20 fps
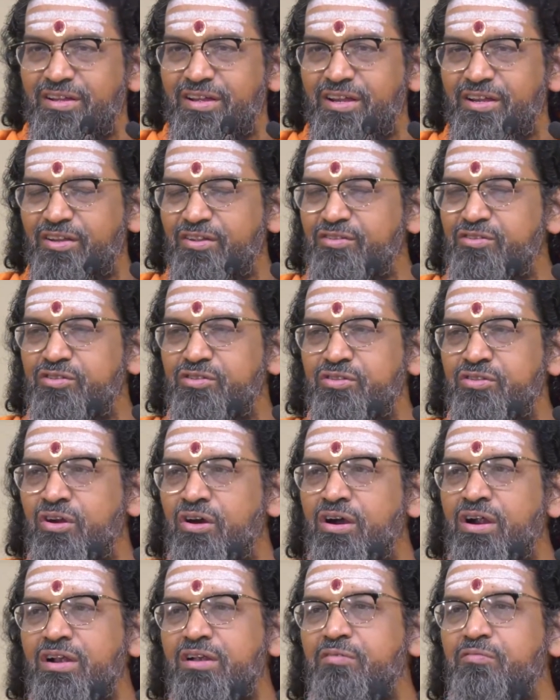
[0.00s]
It is
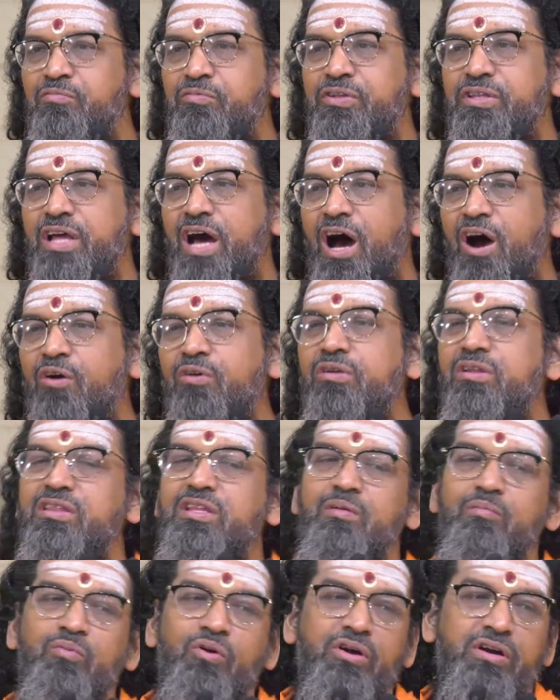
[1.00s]
not without
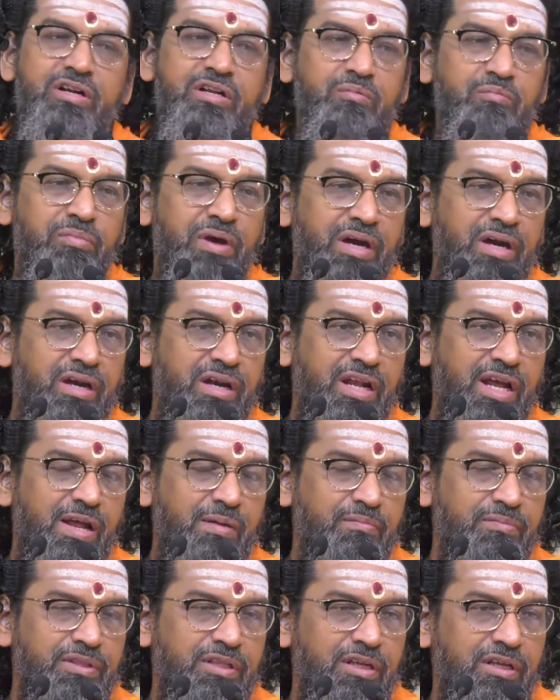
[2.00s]
the body mind I
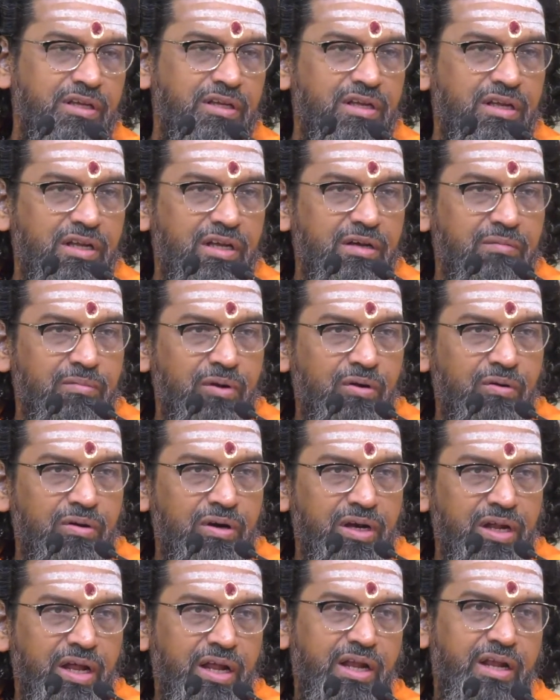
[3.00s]
am thinking
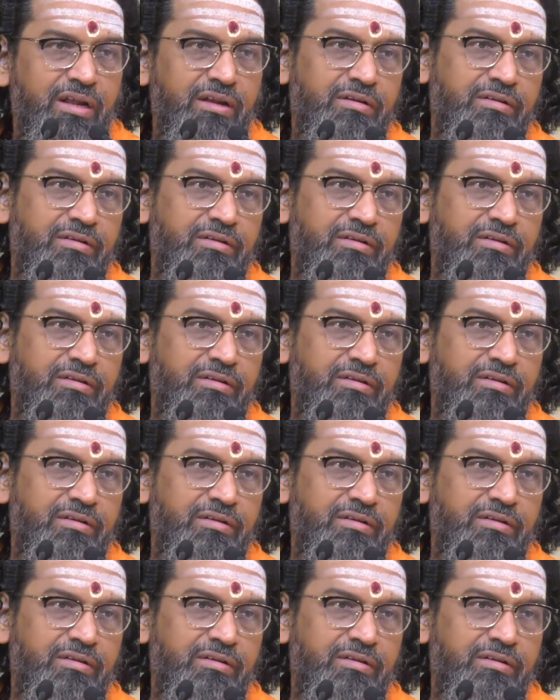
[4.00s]
about I.